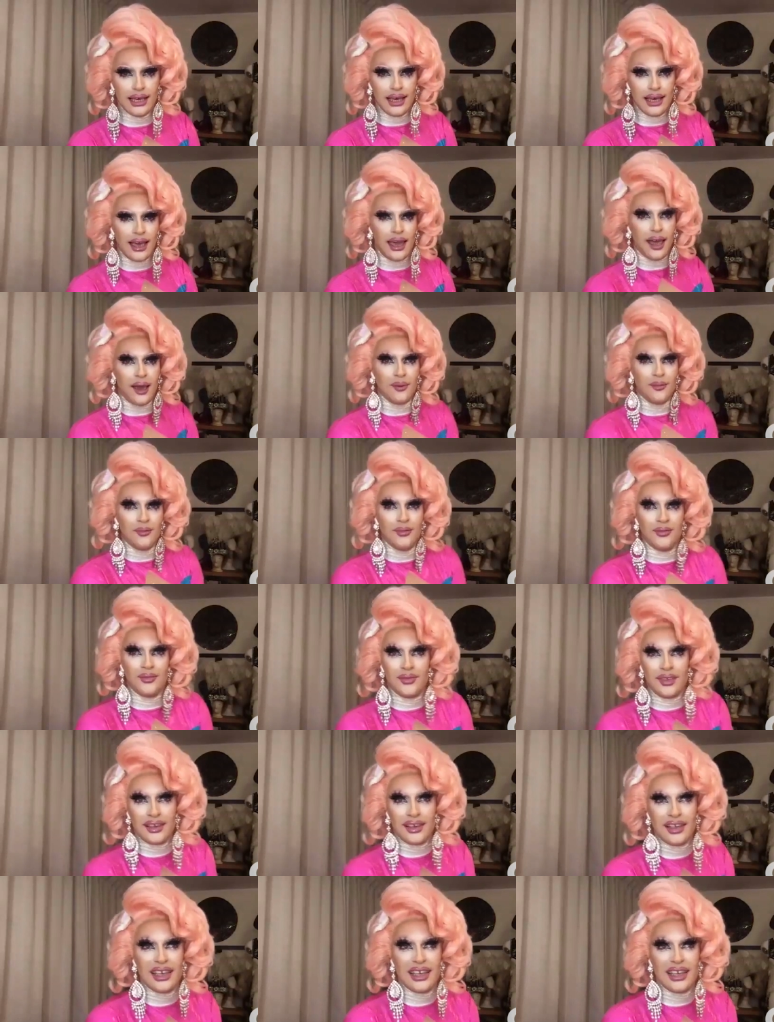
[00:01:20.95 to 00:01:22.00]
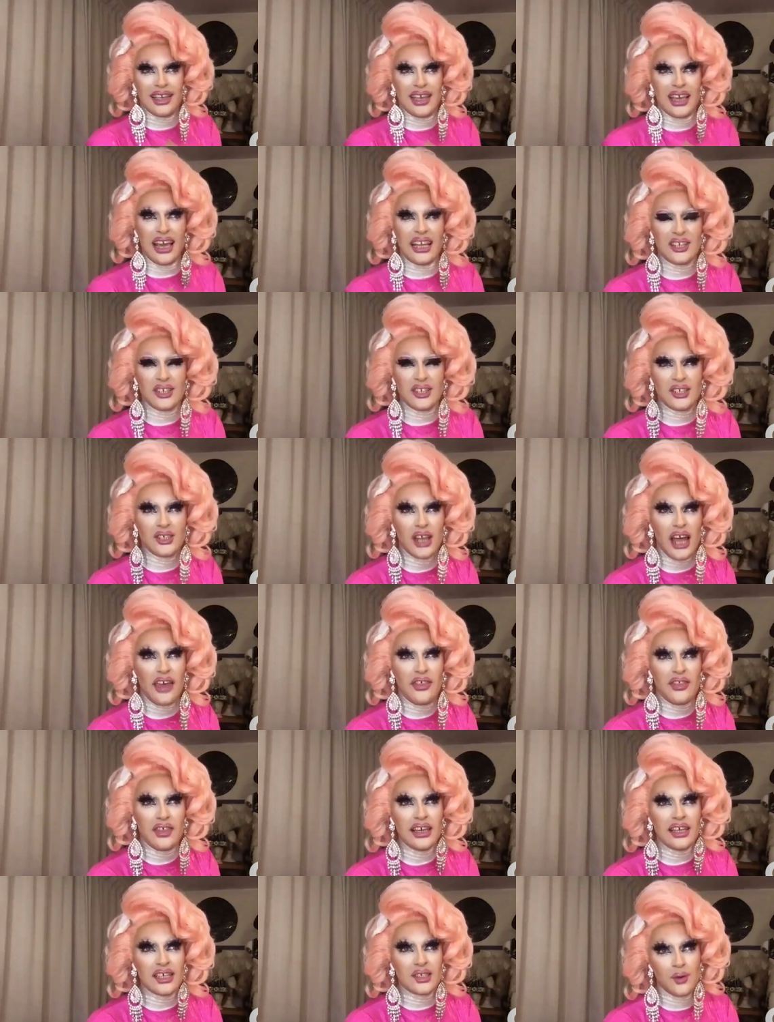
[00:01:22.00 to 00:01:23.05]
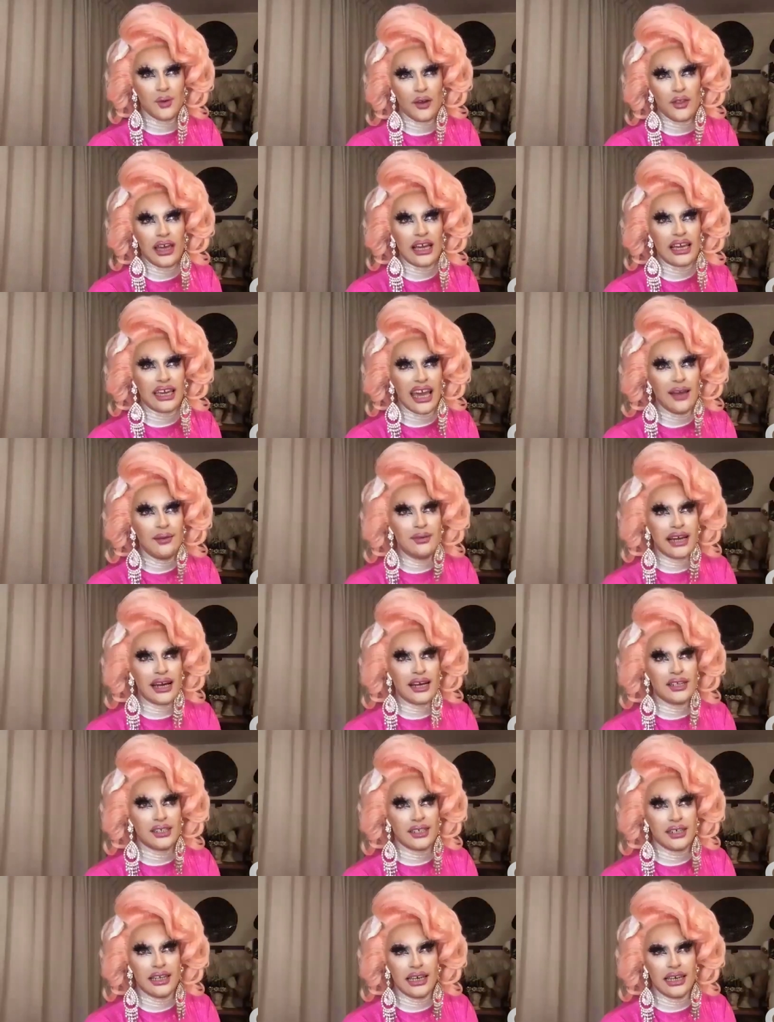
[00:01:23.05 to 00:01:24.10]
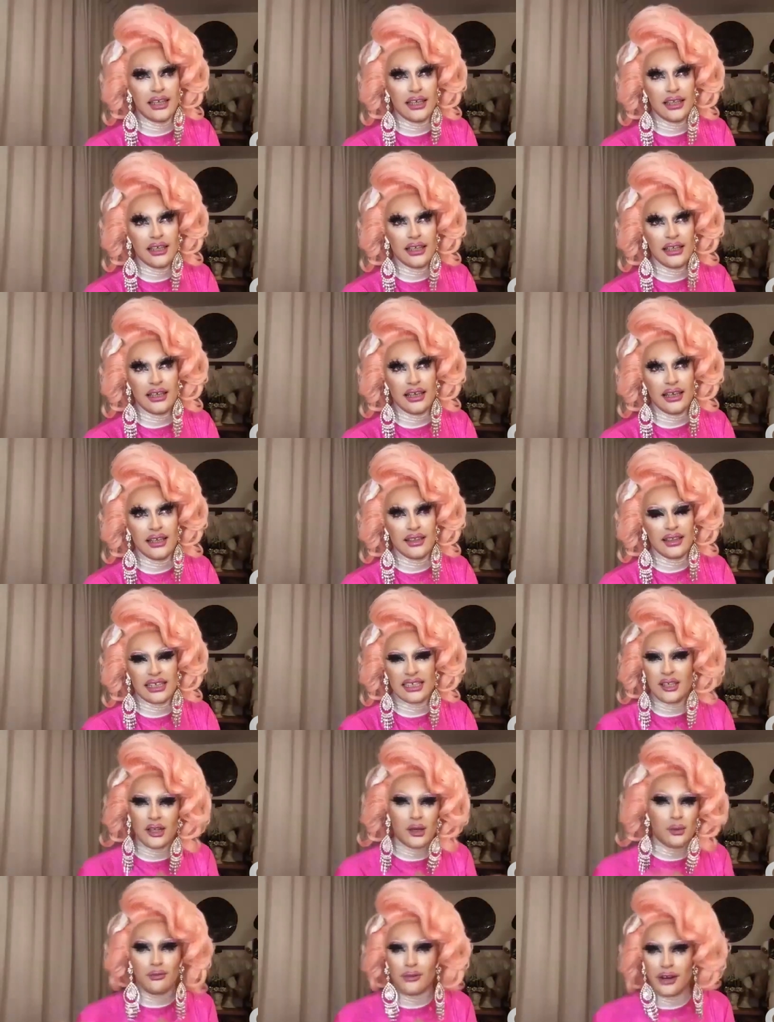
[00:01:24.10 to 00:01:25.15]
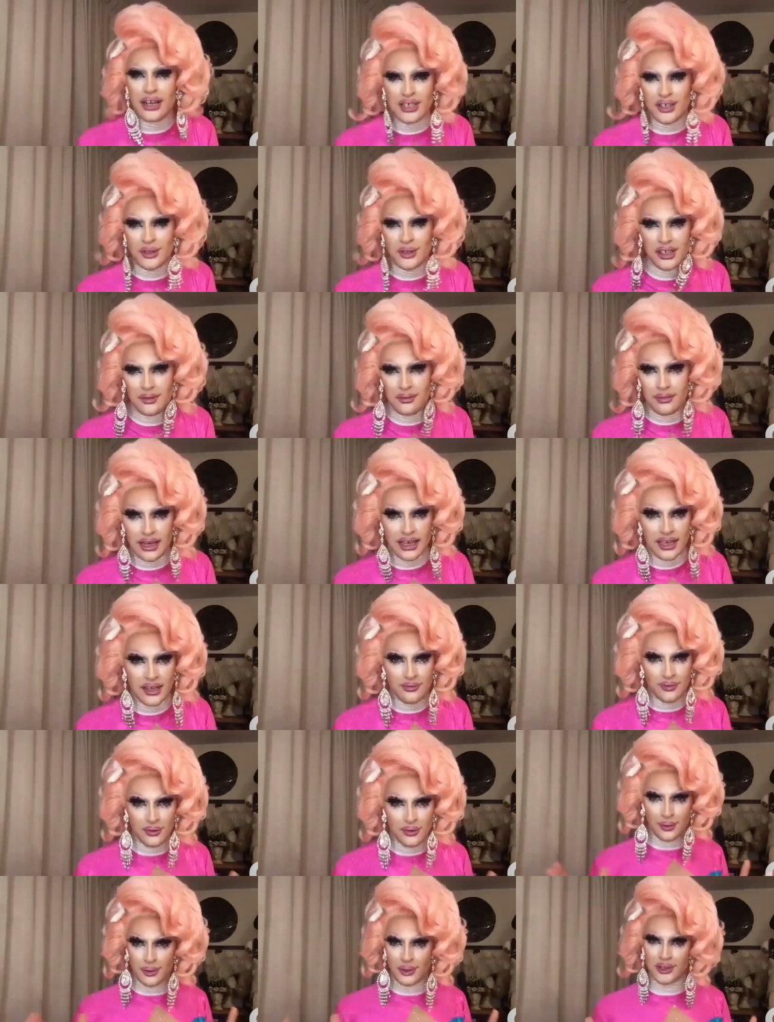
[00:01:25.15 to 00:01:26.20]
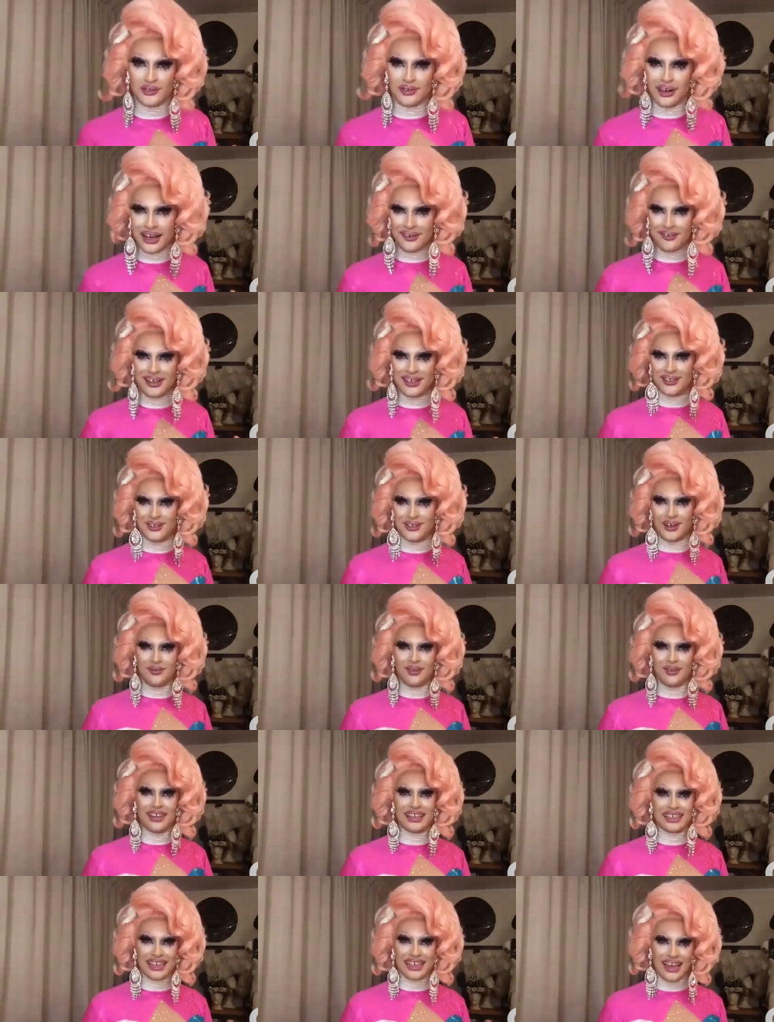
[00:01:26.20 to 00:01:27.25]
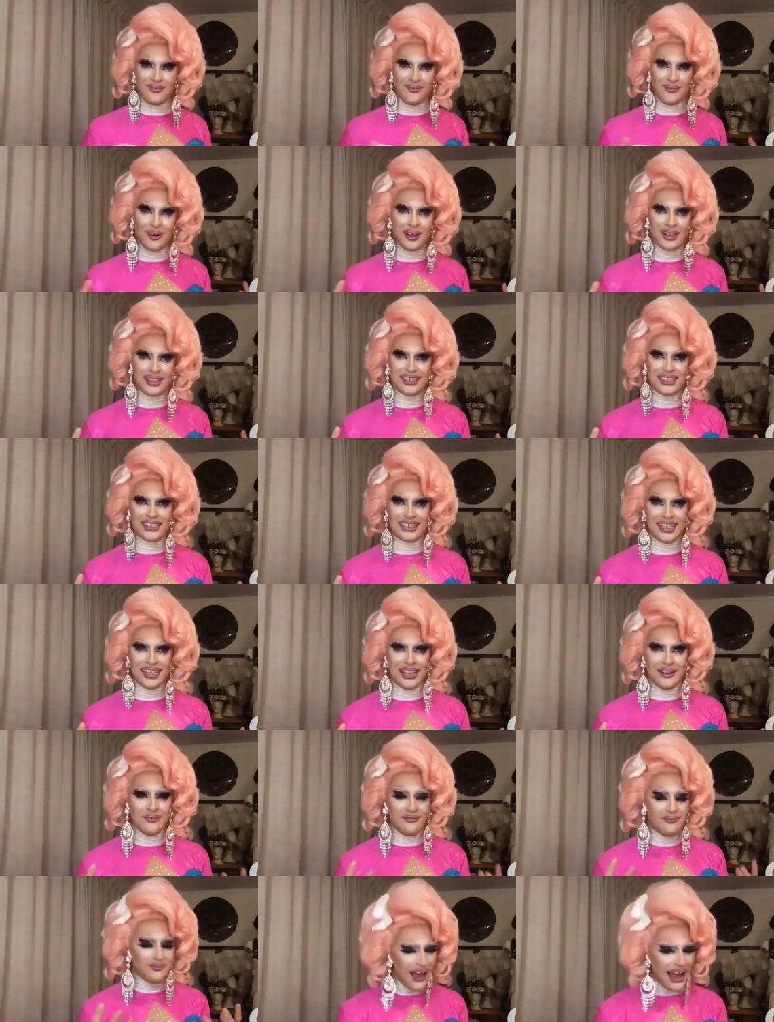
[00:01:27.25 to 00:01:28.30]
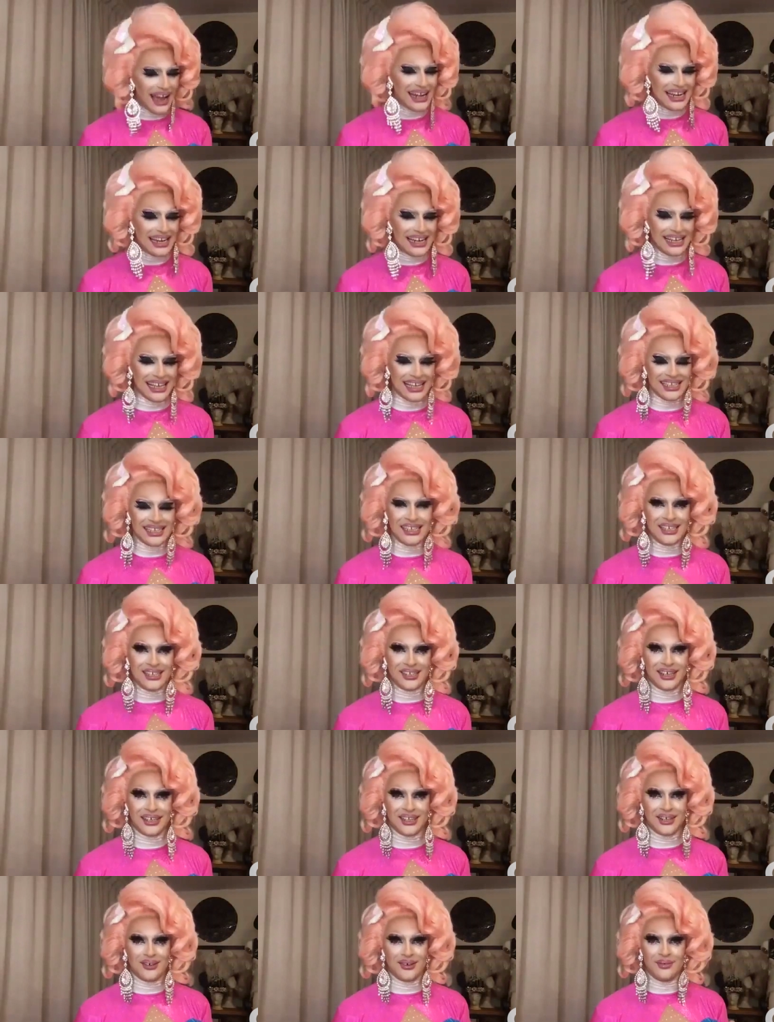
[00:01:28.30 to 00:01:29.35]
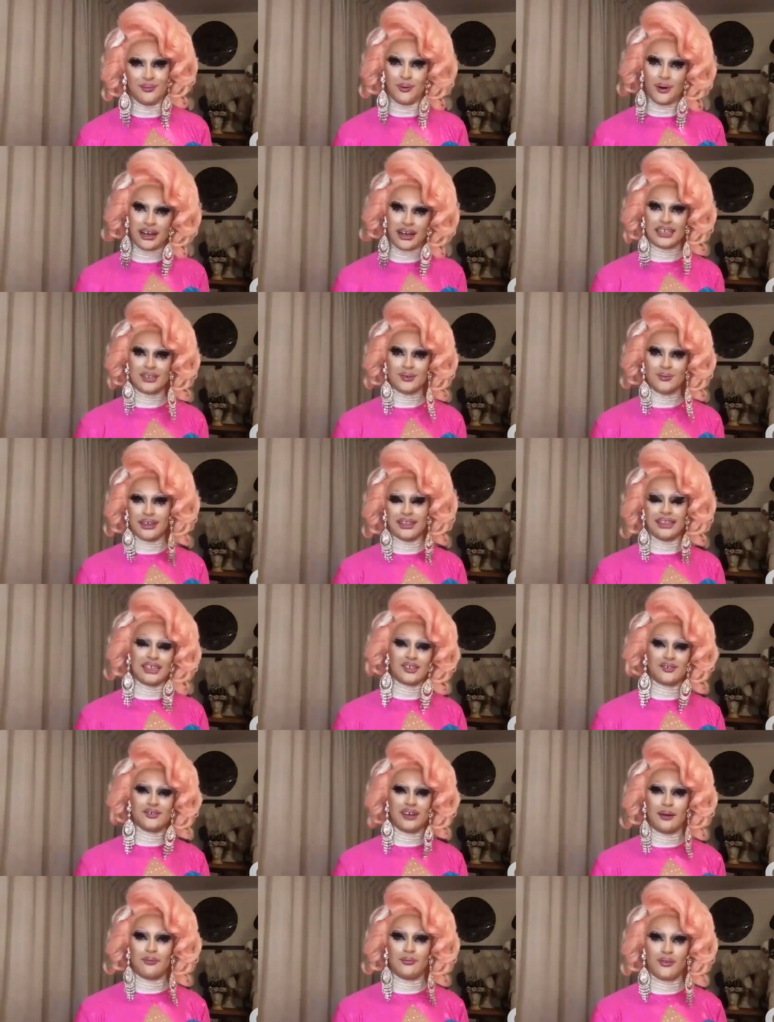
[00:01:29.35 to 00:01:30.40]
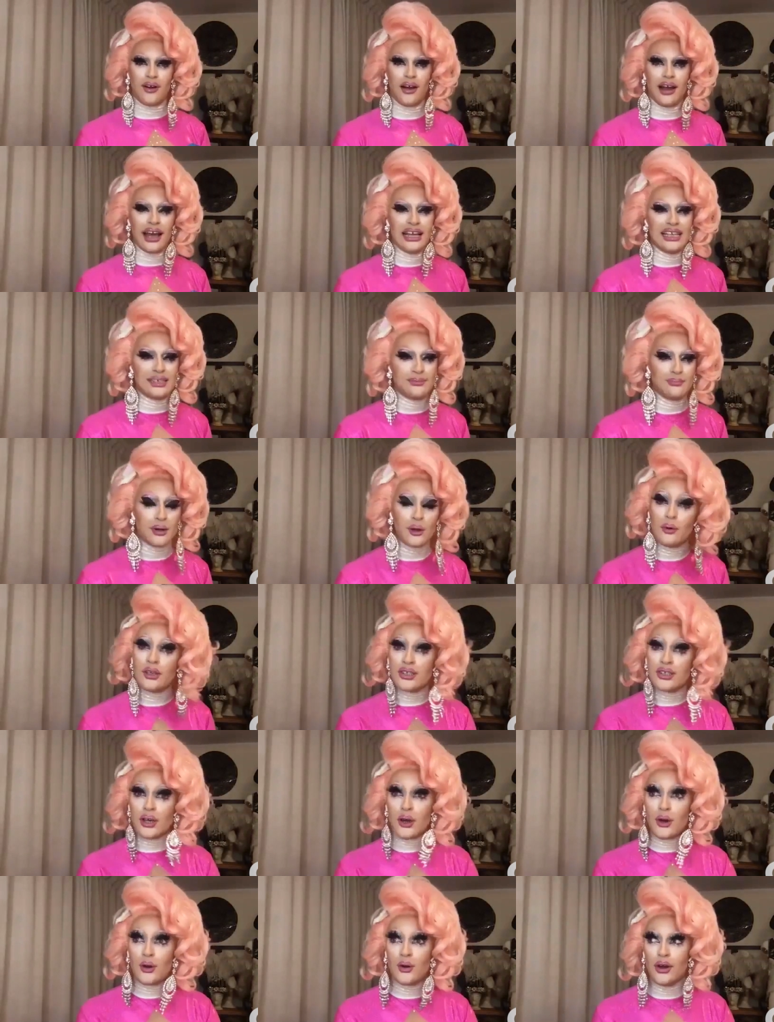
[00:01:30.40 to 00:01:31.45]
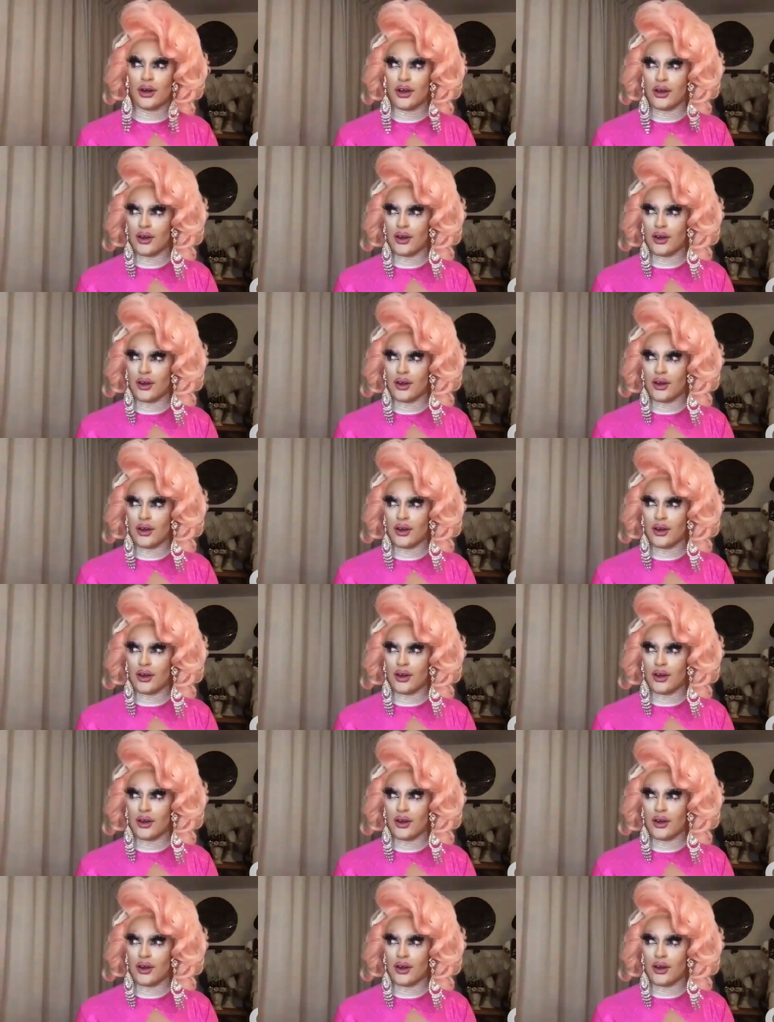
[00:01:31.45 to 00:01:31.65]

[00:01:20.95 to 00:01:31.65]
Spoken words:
And I think as well that it came down to, there's a lot of pressure when you're making RuPaul's Drag Race. Do you know what I mean? Everyone's fighting against each other and wanting to win this grand prize. But also,